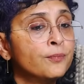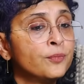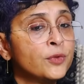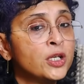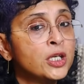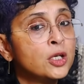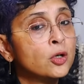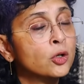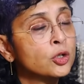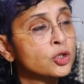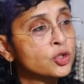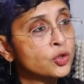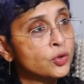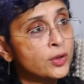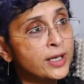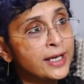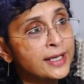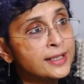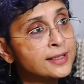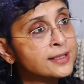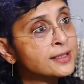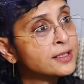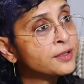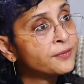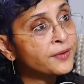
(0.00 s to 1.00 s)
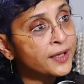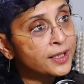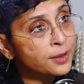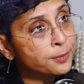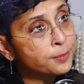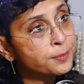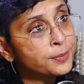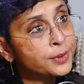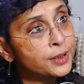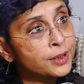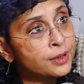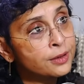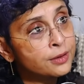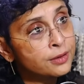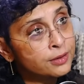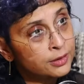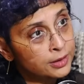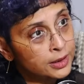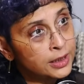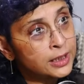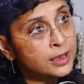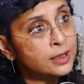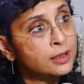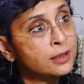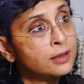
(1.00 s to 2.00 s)
He also heads development
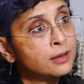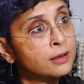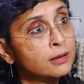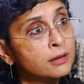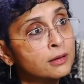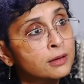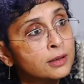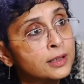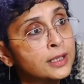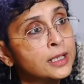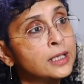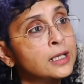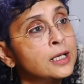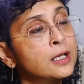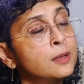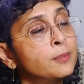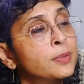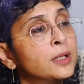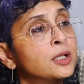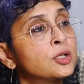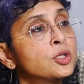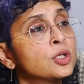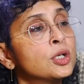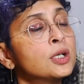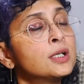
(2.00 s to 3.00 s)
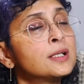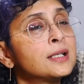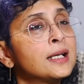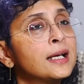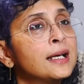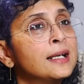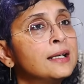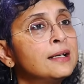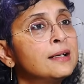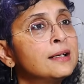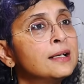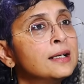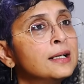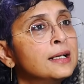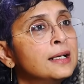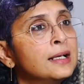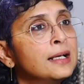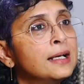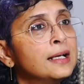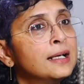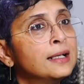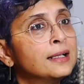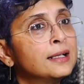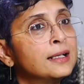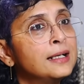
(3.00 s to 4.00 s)
in Kindling Pictures. And
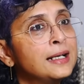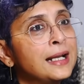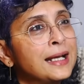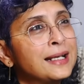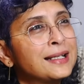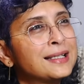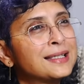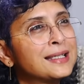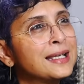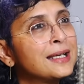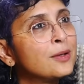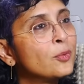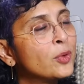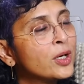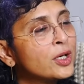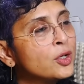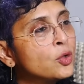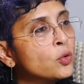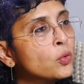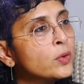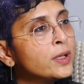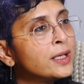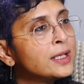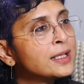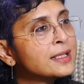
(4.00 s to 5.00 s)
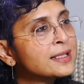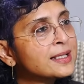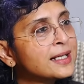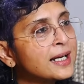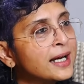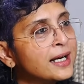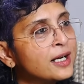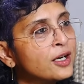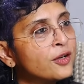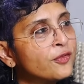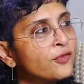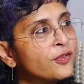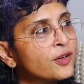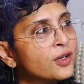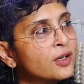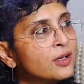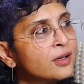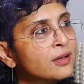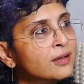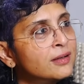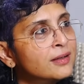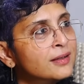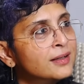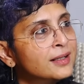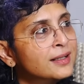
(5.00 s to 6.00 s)
the next thing we're doing is kind of
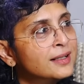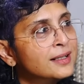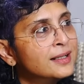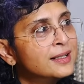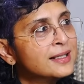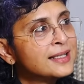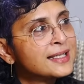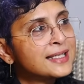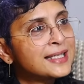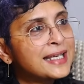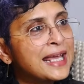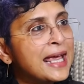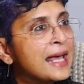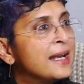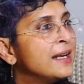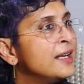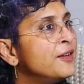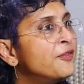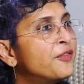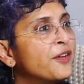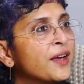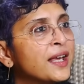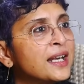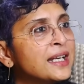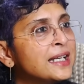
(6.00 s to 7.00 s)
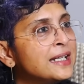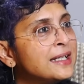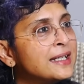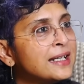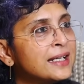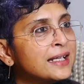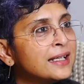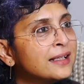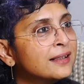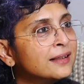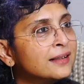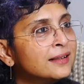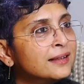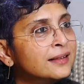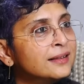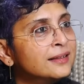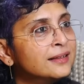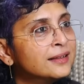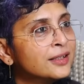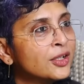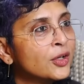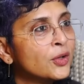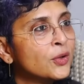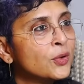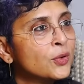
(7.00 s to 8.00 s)
a scary fairy tale,
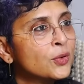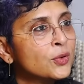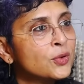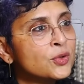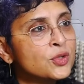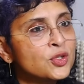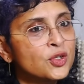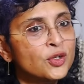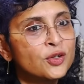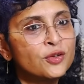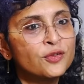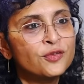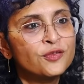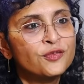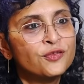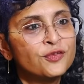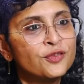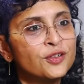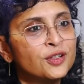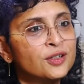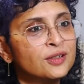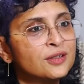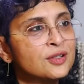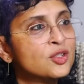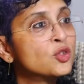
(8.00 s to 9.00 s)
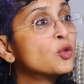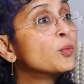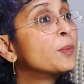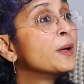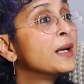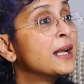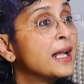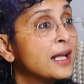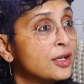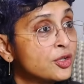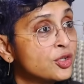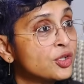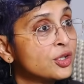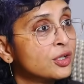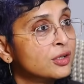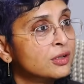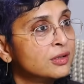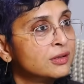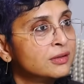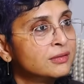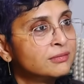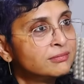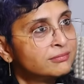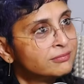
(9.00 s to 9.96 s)
sort of supernatural